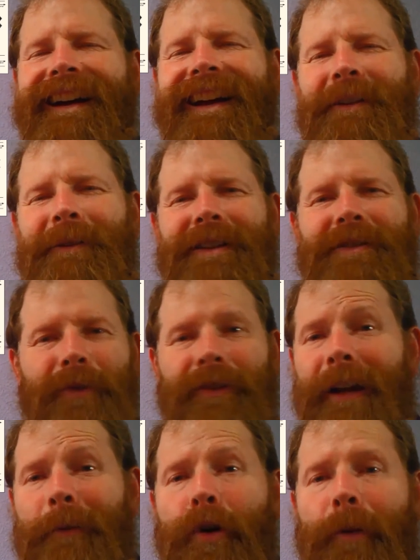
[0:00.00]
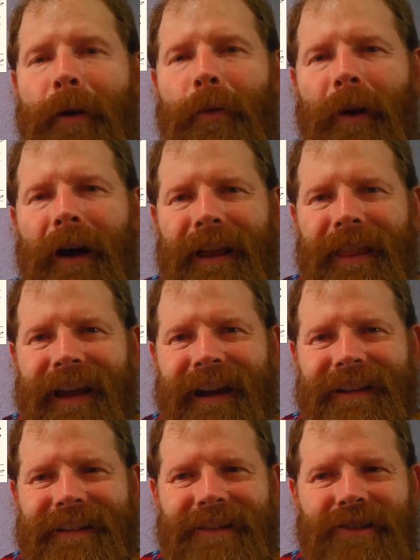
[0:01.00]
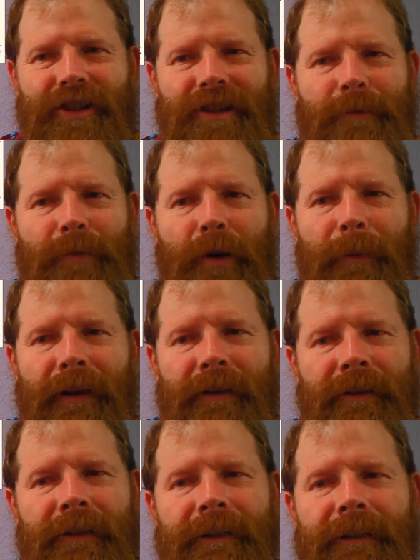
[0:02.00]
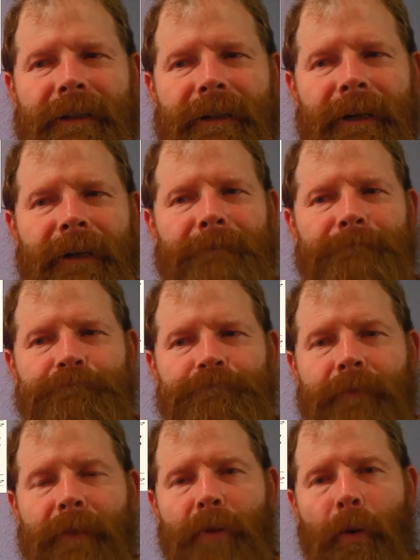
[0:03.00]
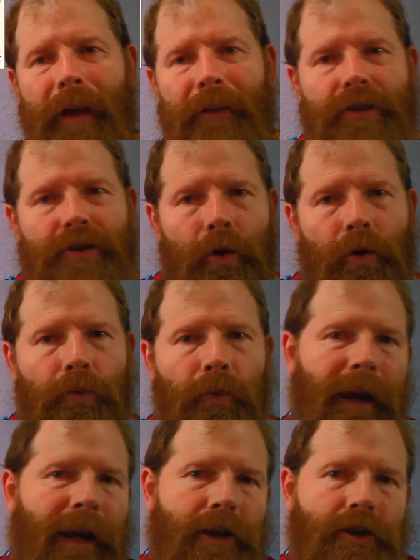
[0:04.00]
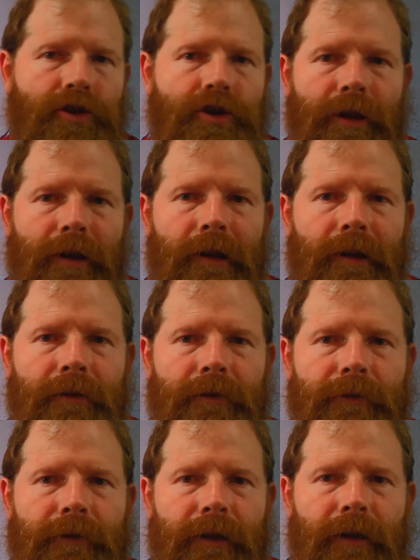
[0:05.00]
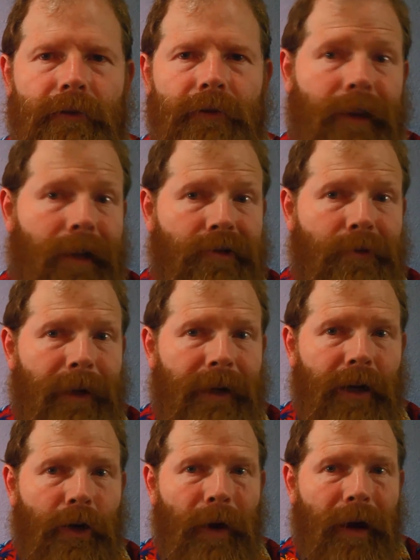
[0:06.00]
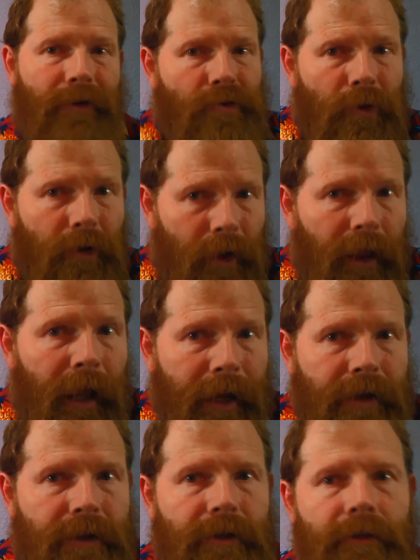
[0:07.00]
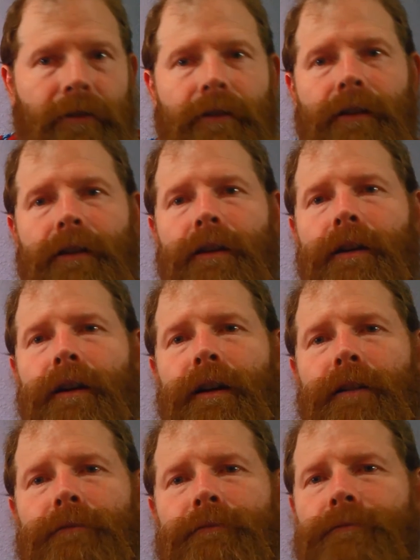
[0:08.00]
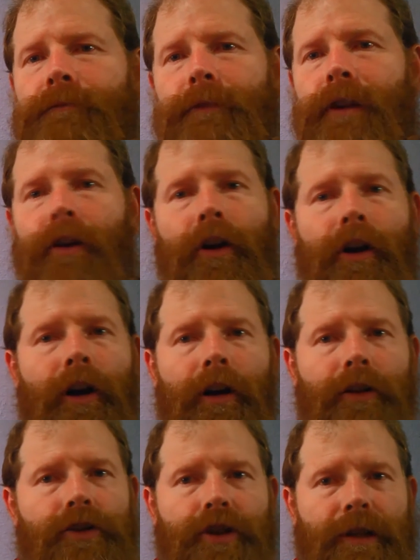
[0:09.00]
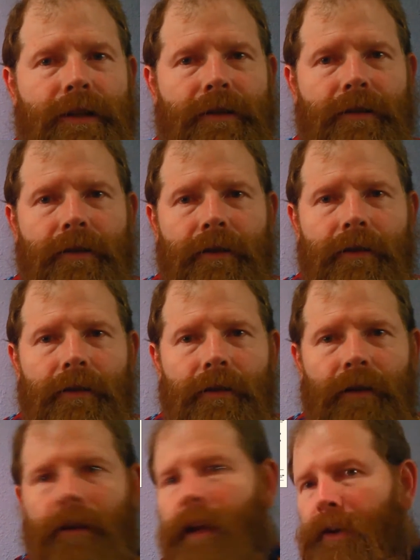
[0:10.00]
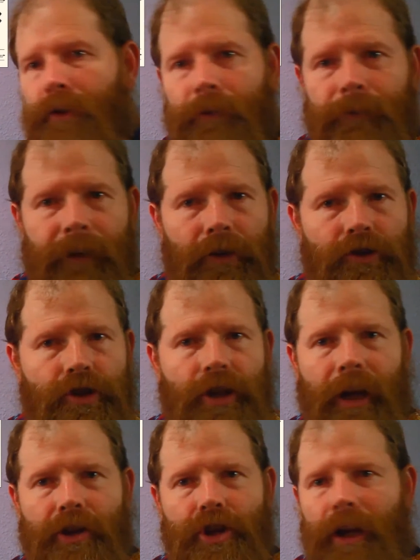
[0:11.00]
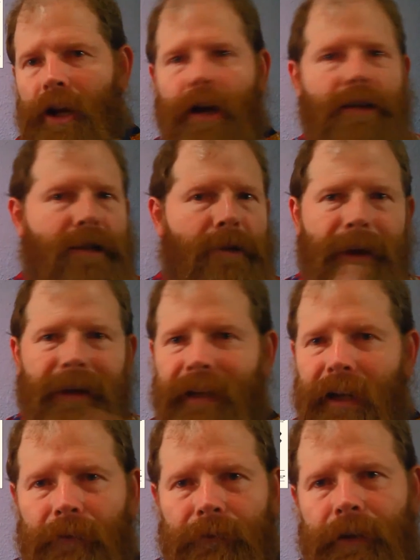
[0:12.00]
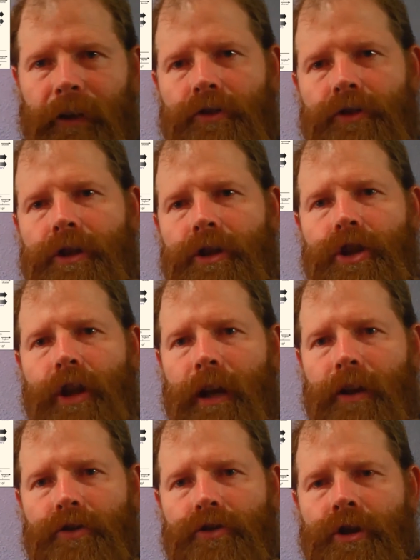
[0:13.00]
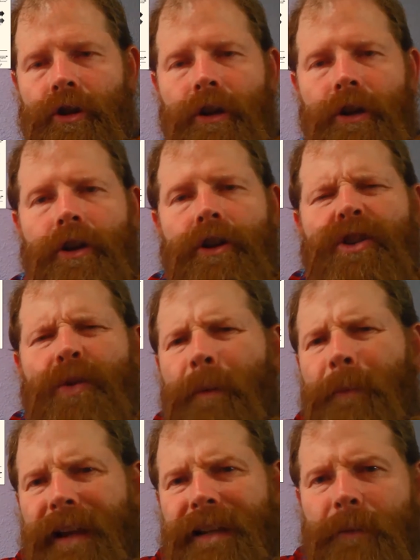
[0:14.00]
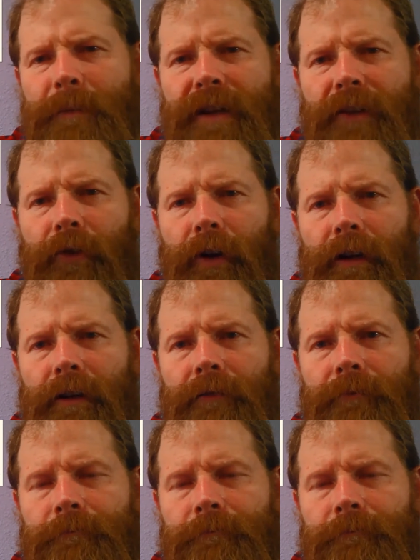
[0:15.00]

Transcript: Anyways, we'll talk more about why that is in just a moment. But we have this whole range of electromagnetic waves, or light. They're all just electric fields changing, causing magnetic fields to change. So what makes them different?